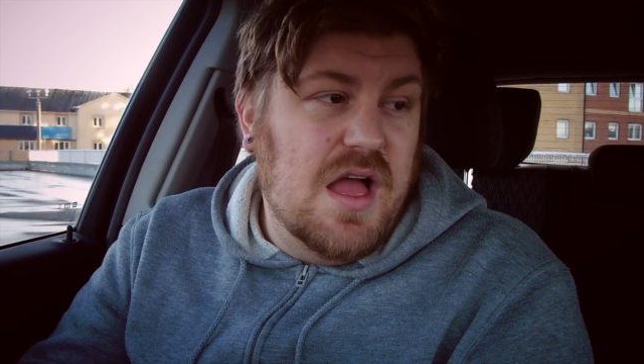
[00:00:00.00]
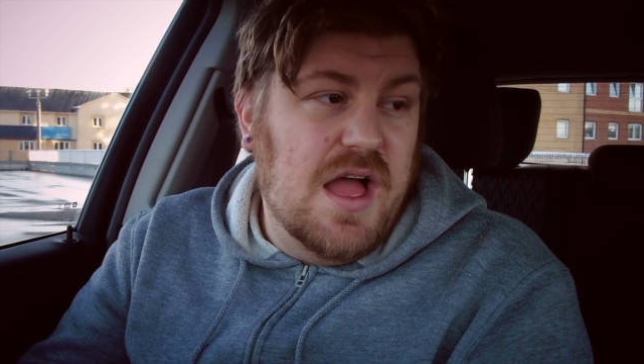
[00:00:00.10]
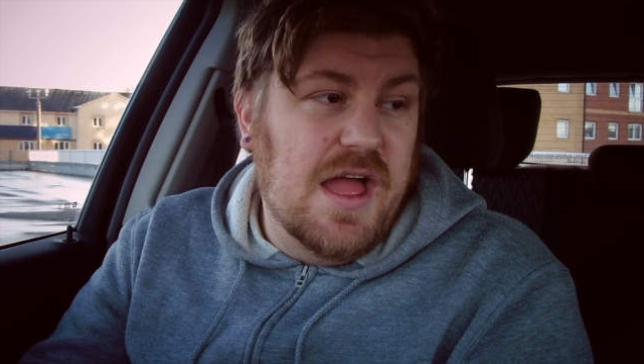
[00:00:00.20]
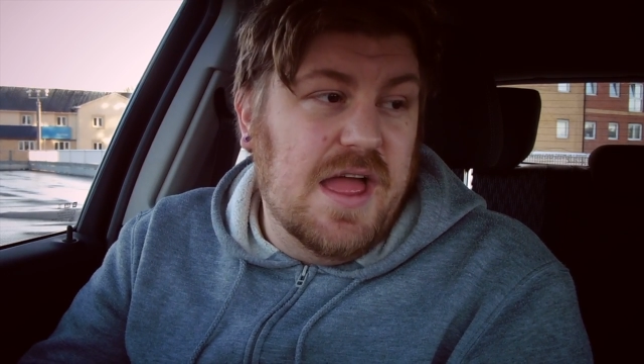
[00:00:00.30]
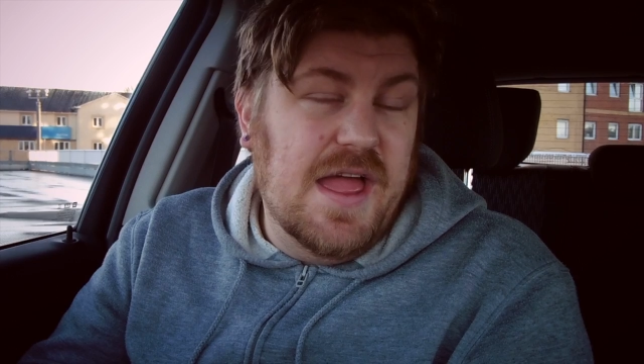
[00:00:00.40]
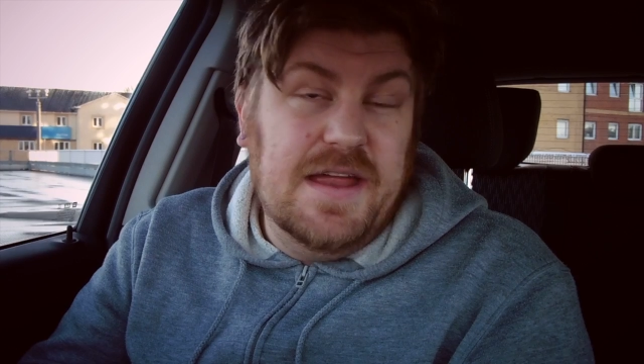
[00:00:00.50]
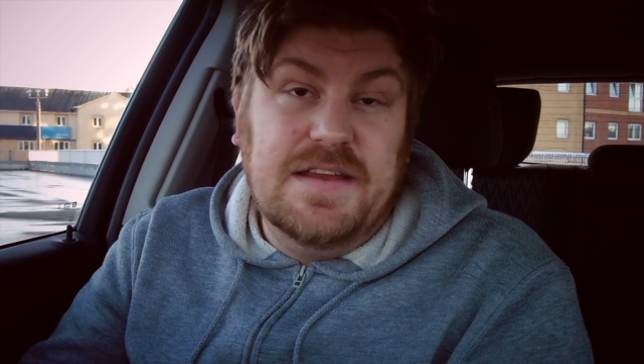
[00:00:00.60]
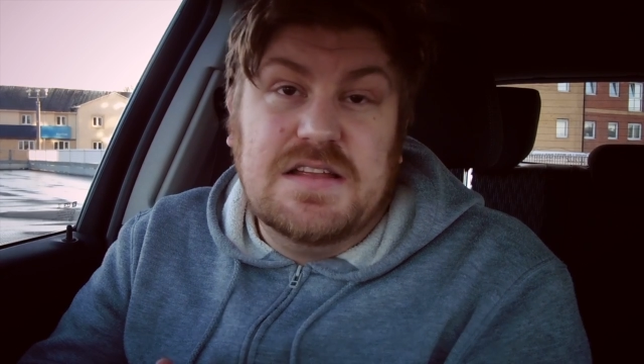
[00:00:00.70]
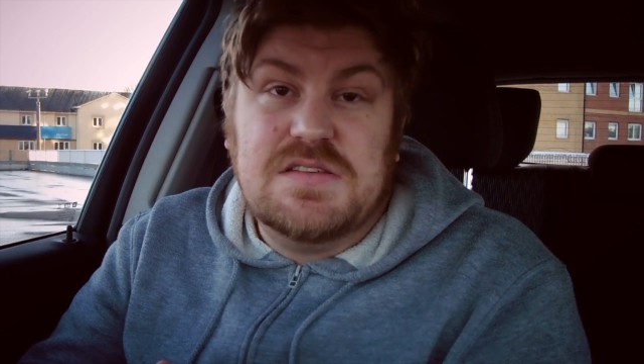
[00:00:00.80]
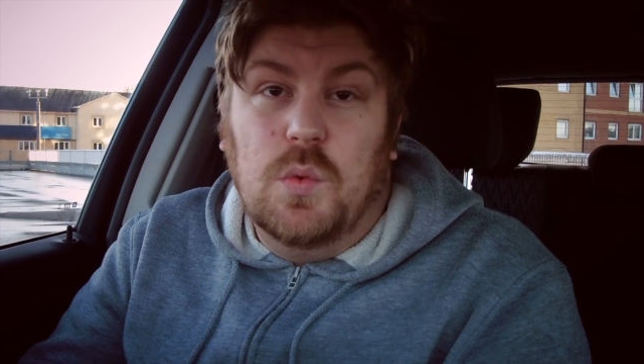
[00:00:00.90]

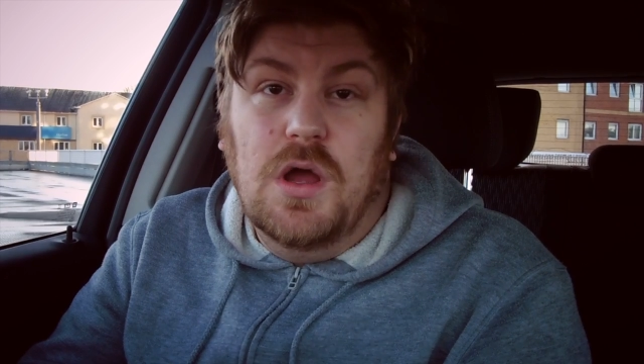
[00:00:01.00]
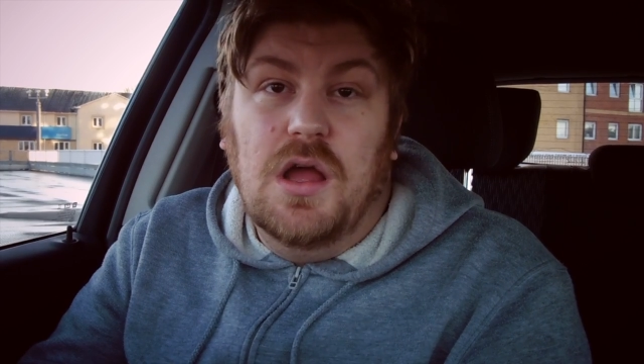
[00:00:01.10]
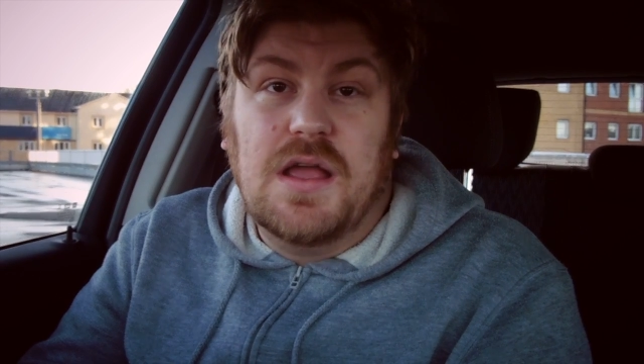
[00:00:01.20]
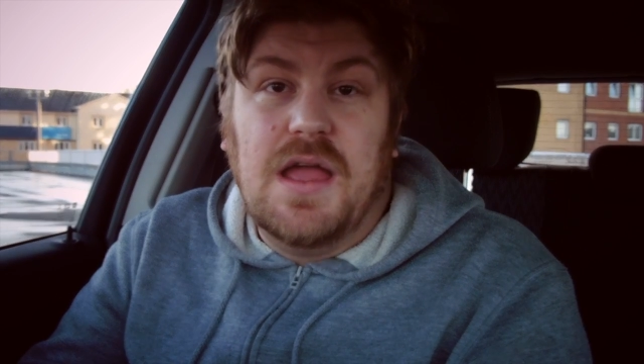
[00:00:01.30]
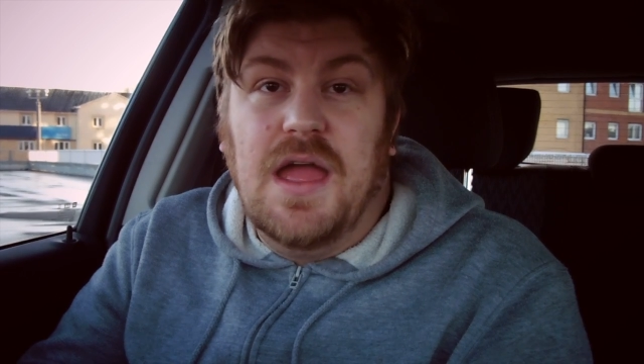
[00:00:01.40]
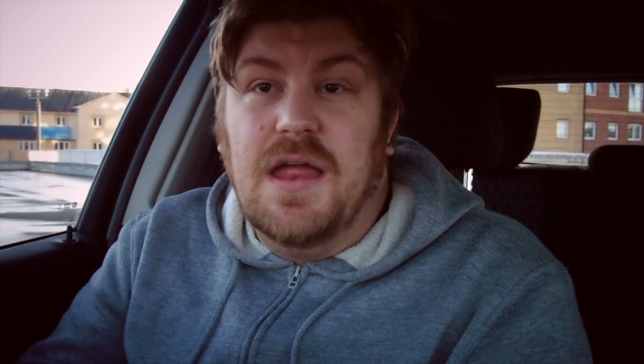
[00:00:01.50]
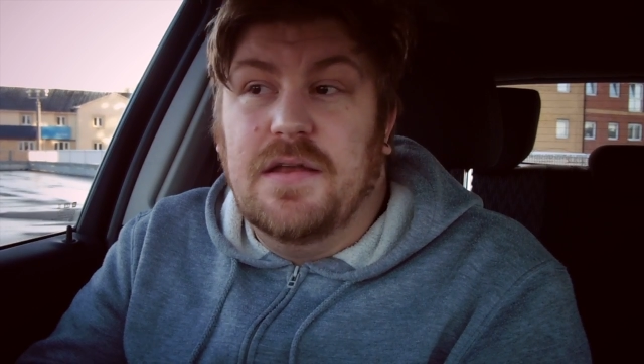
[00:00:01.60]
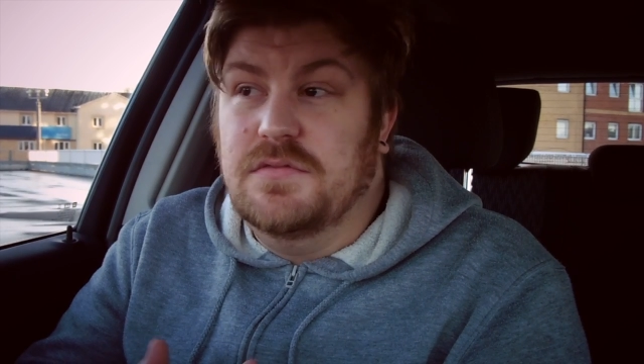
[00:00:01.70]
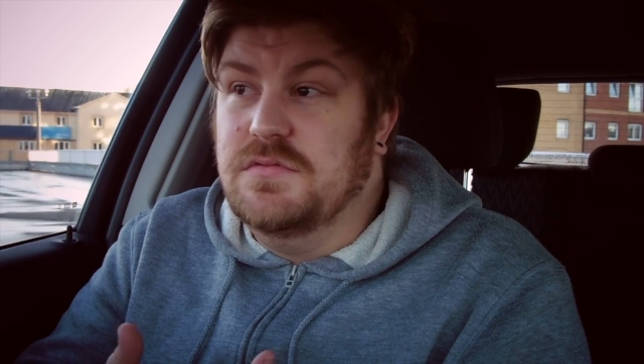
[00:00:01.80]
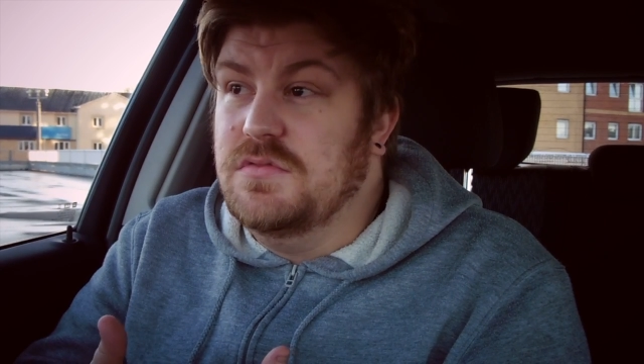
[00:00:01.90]
and get to work
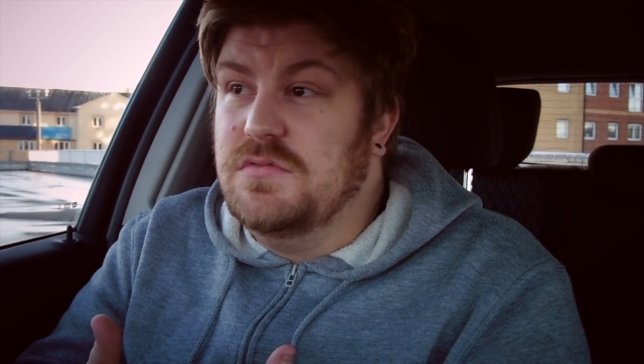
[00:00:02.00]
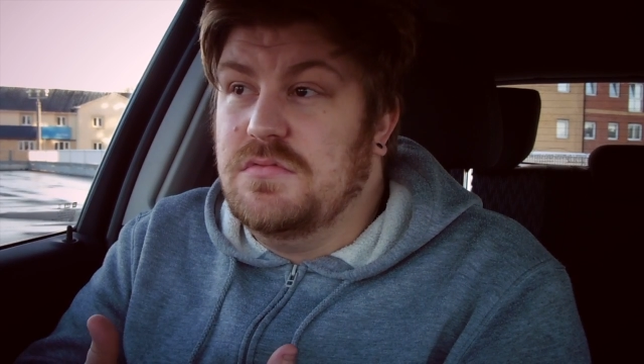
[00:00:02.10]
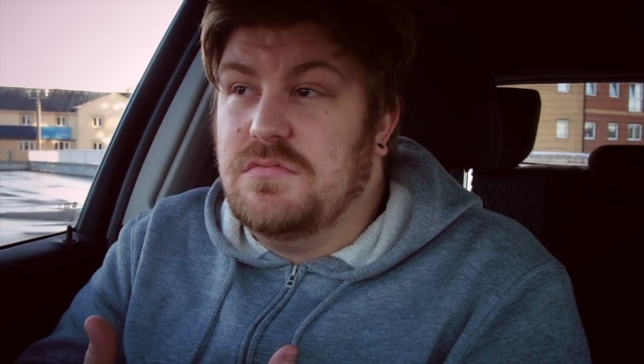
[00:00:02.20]
and